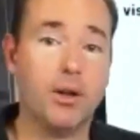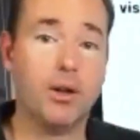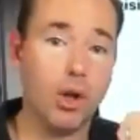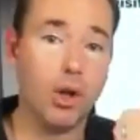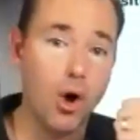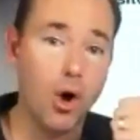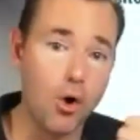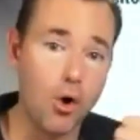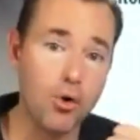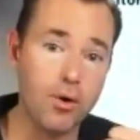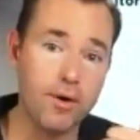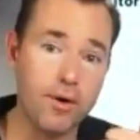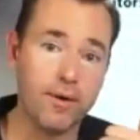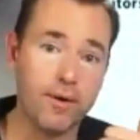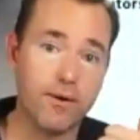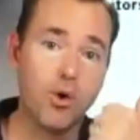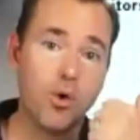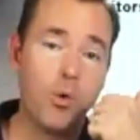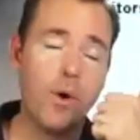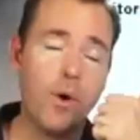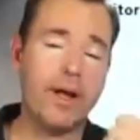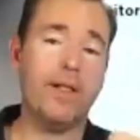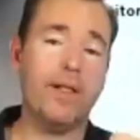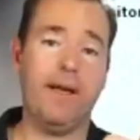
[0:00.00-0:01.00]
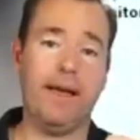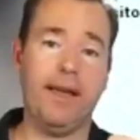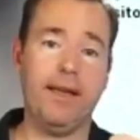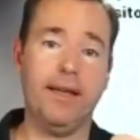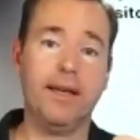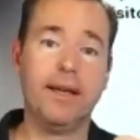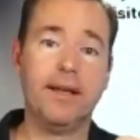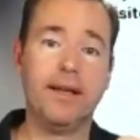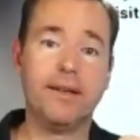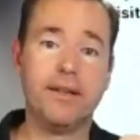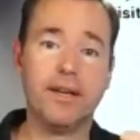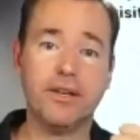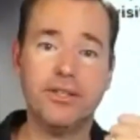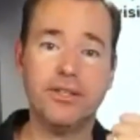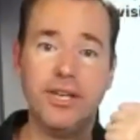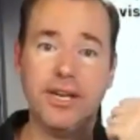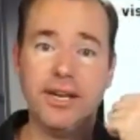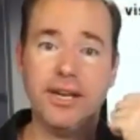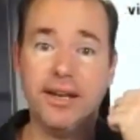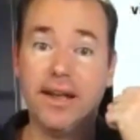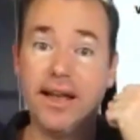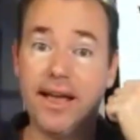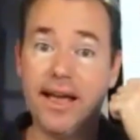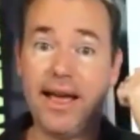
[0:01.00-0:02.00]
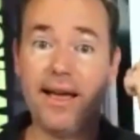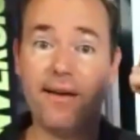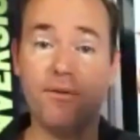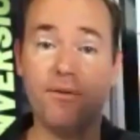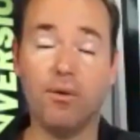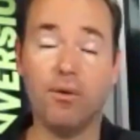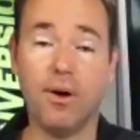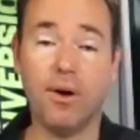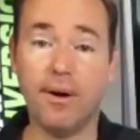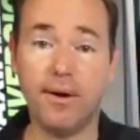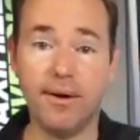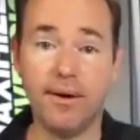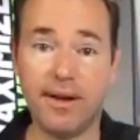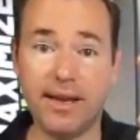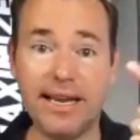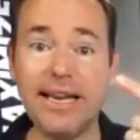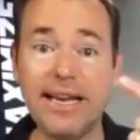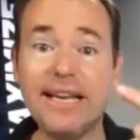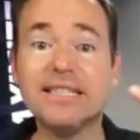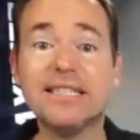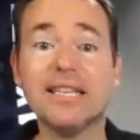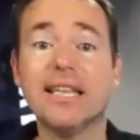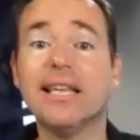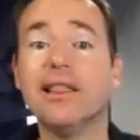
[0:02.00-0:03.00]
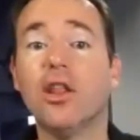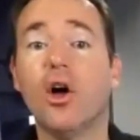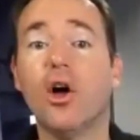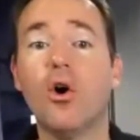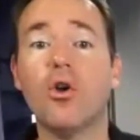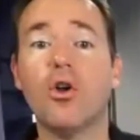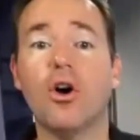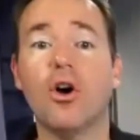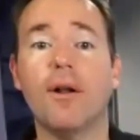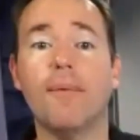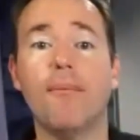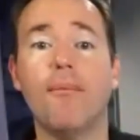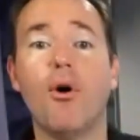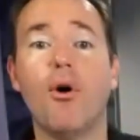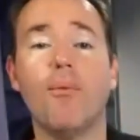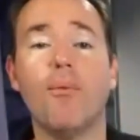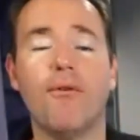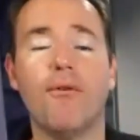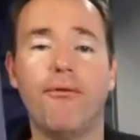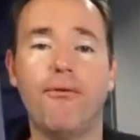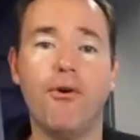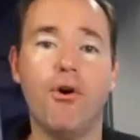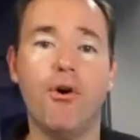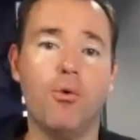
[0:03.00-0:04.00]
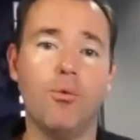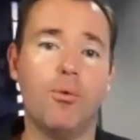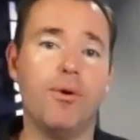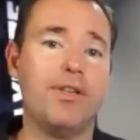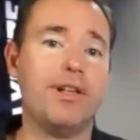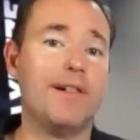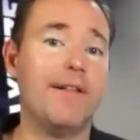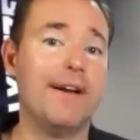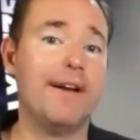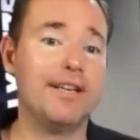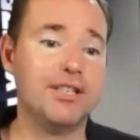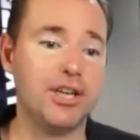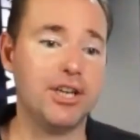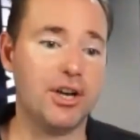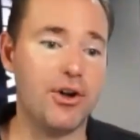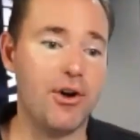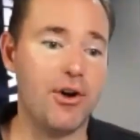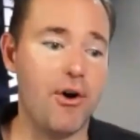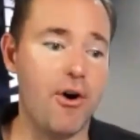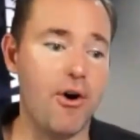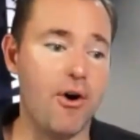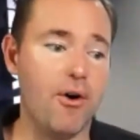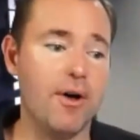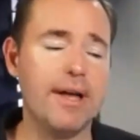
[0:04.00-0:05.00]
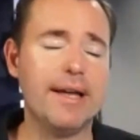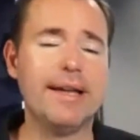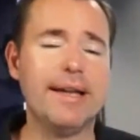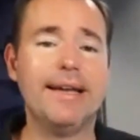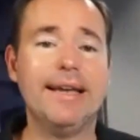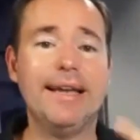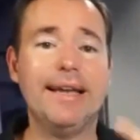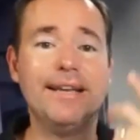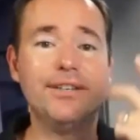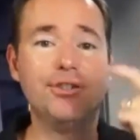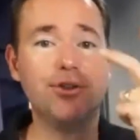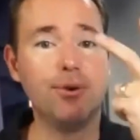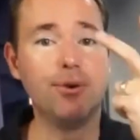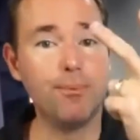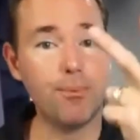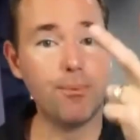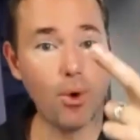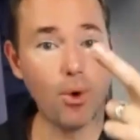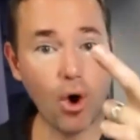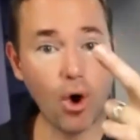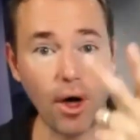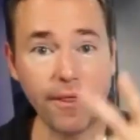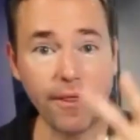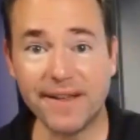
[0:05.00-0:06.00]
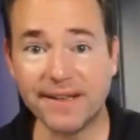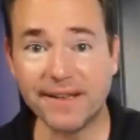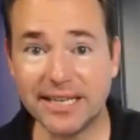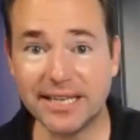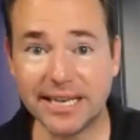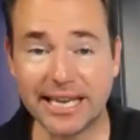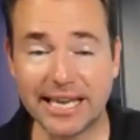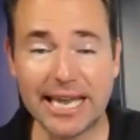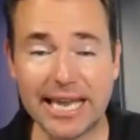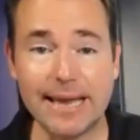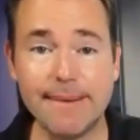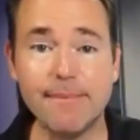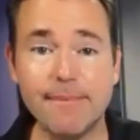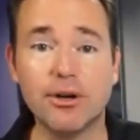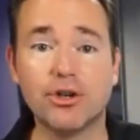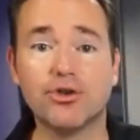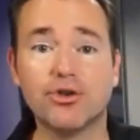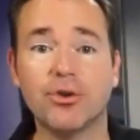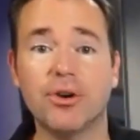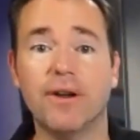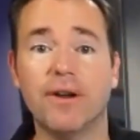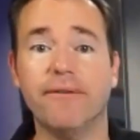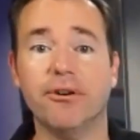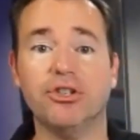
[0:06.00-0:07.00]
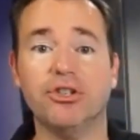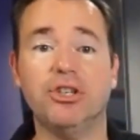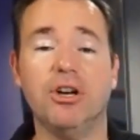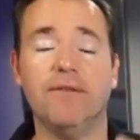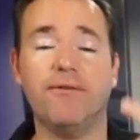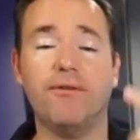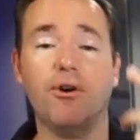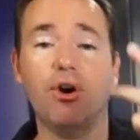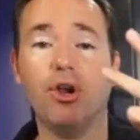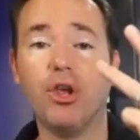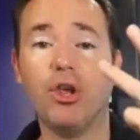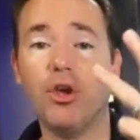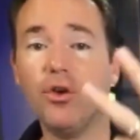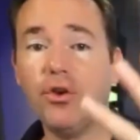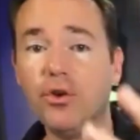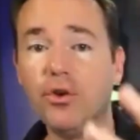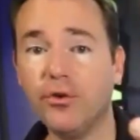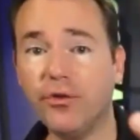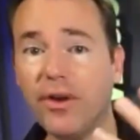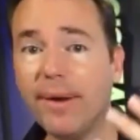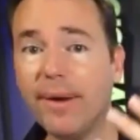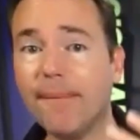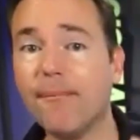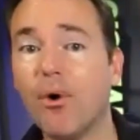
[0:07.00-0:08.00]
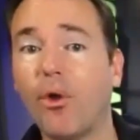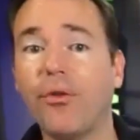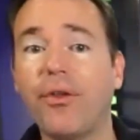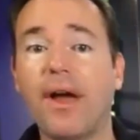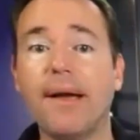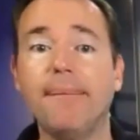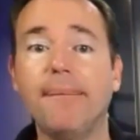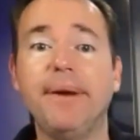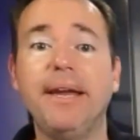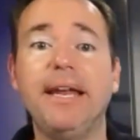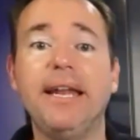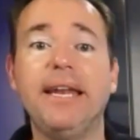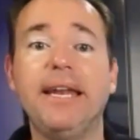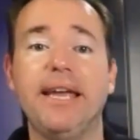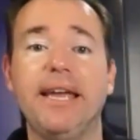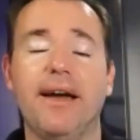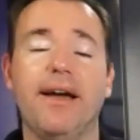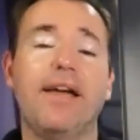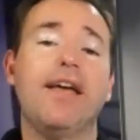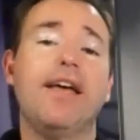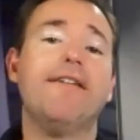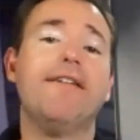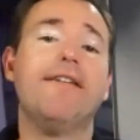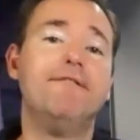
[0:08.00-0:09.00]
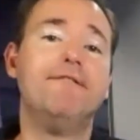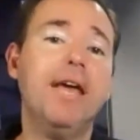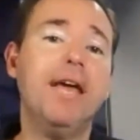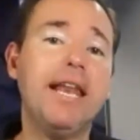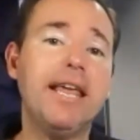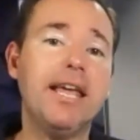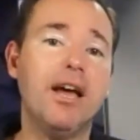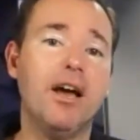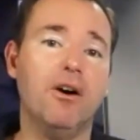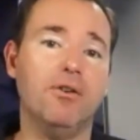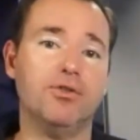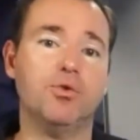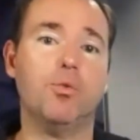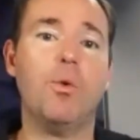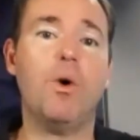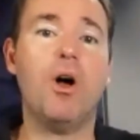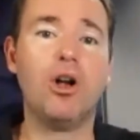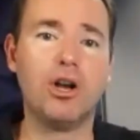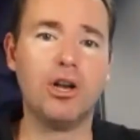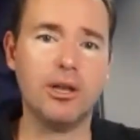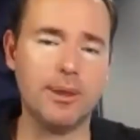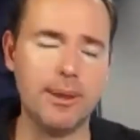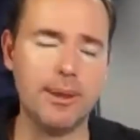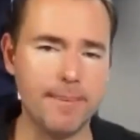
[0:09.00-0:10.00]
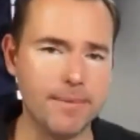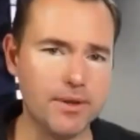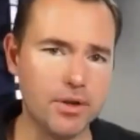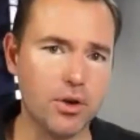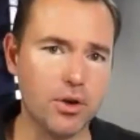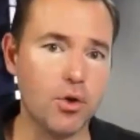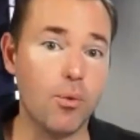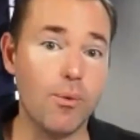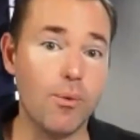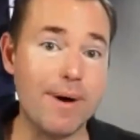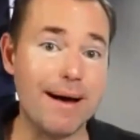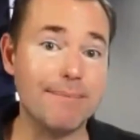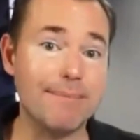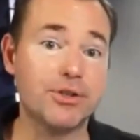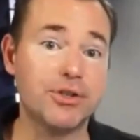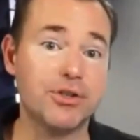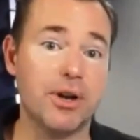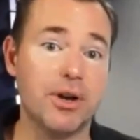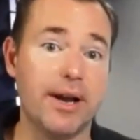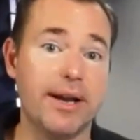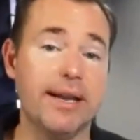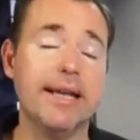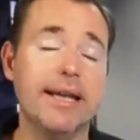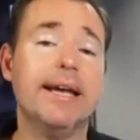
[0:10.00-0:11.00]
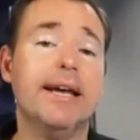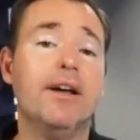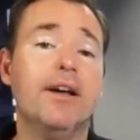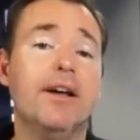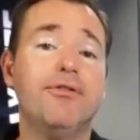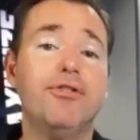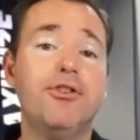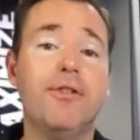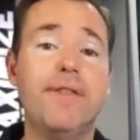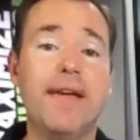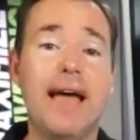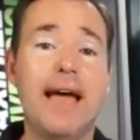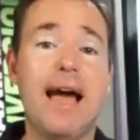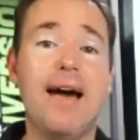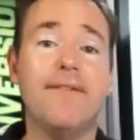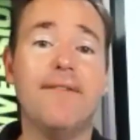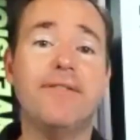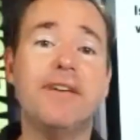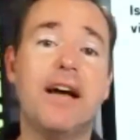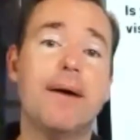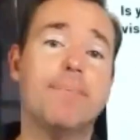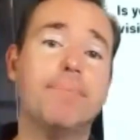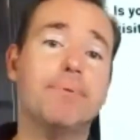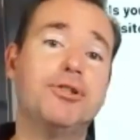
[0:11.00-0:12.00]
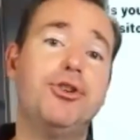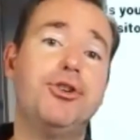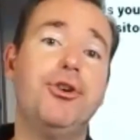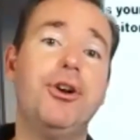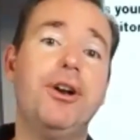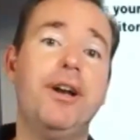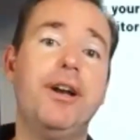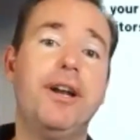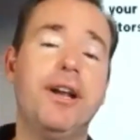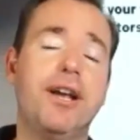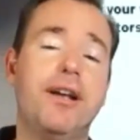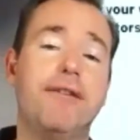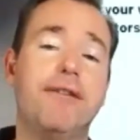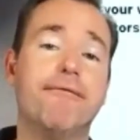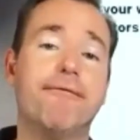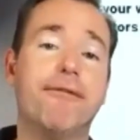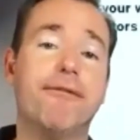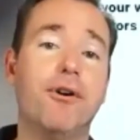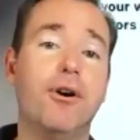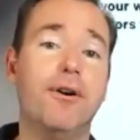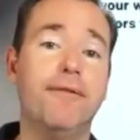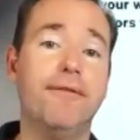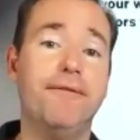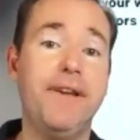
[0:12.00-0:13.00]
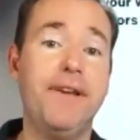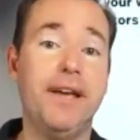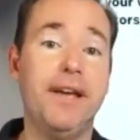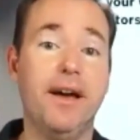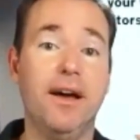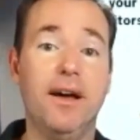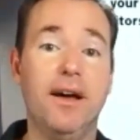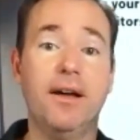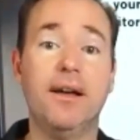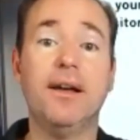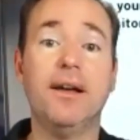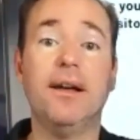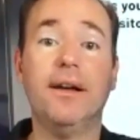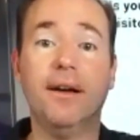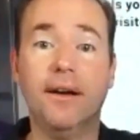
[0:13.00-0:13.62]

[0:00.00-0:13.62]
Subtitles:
load quickly? Does it easily load on a mobile phone with click to call? Is there authentic imagery of yourself? Are you using multimedia, videos? Welcome them to the website. Do they have the opportunity to convert via